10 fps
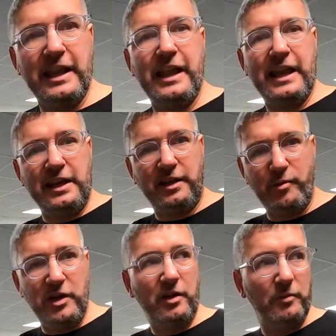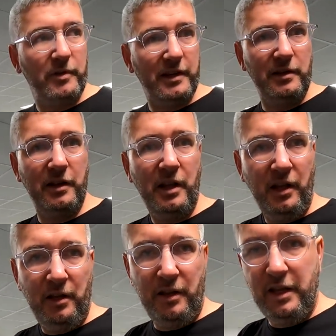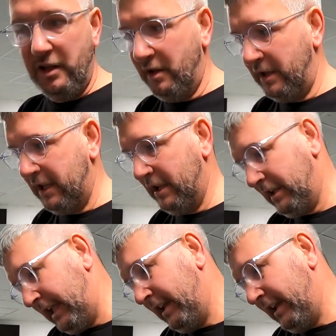to any community group within the